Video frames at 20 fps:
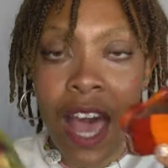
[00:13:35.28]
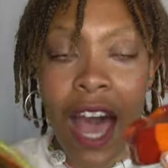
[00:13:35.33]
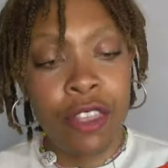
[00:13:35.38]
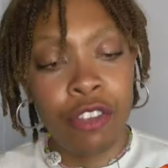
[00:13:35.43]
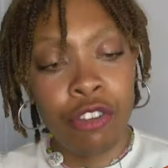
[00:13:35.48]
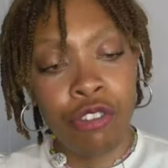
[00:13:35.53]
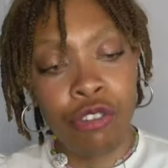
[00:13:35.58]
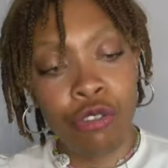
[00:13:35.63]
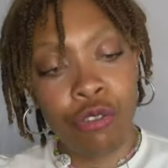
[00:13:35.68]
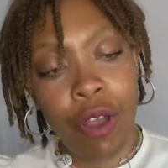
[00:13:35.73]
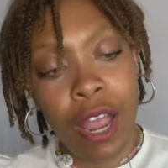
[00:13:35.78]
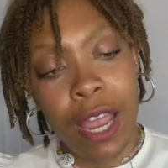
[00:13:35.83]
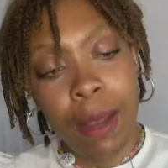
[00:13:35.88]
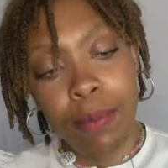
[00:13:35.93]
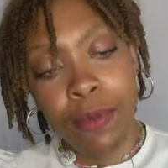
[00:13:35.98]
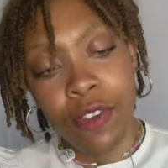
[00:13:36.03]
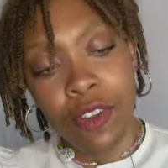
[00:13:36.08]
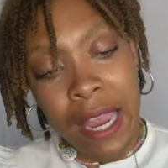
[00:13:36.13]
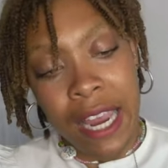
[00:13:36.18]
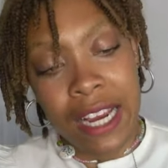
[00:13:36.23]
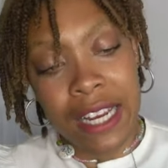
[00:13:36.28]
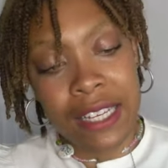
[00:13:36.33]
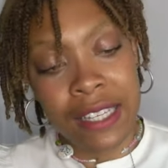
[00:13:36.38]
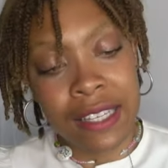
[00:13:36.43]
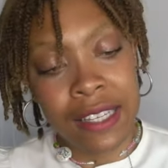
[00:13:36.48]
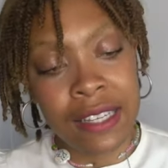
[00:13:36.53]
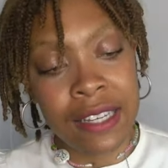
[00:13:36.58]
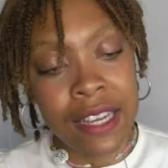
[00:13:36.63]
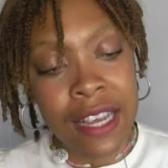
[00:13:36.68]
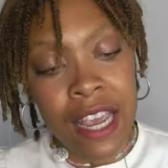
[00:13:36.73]
The striped
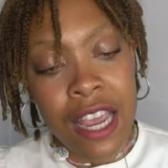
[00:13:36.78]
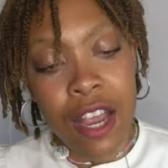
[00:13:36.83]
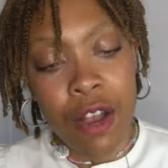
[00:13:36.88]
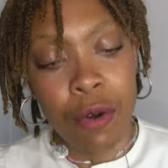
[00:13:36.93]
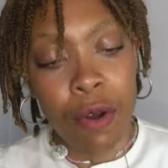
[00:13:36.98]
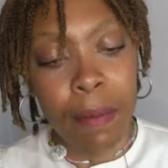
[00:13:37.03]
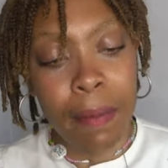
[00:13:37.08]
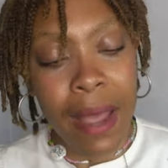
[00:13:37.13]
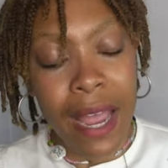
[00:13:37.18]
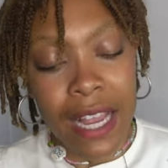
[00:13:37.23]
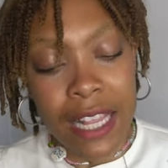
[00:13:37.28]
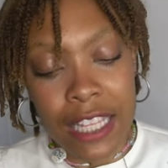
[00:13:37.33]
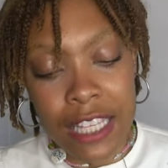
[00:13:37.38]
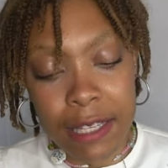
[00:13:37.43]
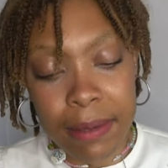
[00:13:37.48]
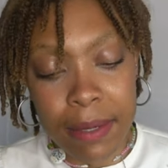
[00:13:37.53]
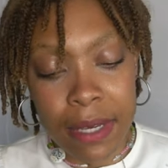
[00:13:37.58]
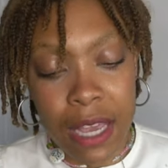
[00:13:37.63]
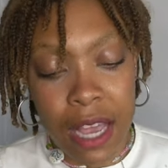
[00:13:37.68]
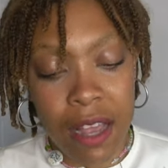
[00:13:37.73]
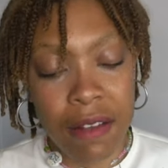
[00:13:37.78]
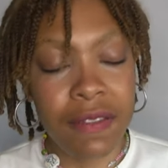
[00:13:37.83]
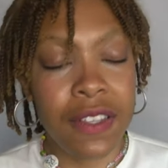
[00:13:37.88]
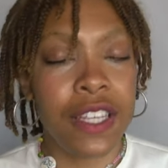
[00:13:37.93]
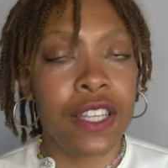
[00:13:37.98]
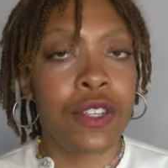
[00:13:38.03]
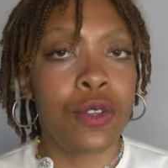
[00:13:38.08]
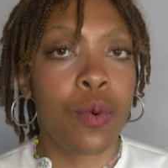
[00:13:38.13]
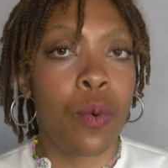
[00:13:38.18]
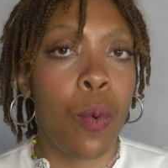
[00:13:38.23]
paint reminds me of
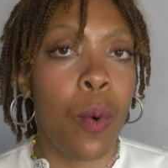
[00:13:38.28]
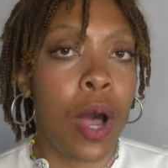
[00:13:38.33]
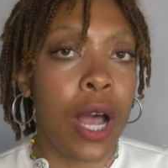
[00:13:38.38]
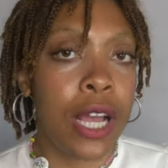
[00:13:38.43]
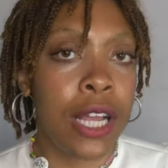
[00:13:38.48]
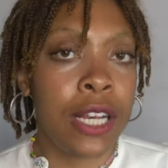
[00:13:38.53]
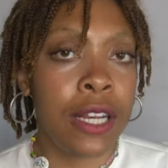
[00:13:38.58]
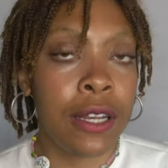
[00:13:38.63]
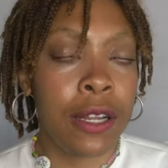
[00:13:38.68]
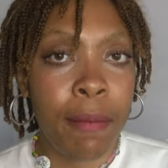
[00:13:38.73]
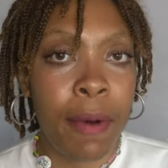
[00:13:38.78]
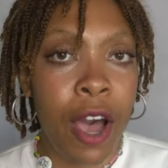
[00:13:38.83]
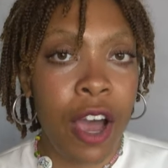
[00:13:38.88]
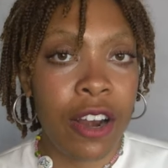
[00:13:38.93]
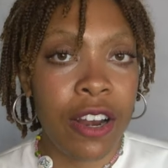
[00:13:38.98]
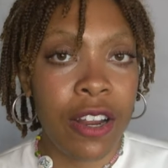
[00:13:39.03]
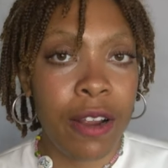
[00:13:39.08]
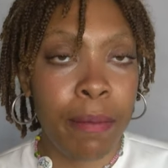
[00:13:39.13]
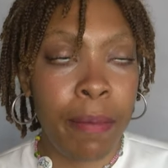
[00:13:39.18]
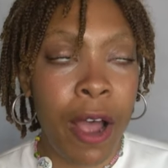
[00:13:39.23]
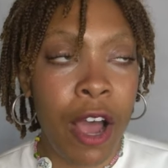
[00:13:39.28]
this one potter,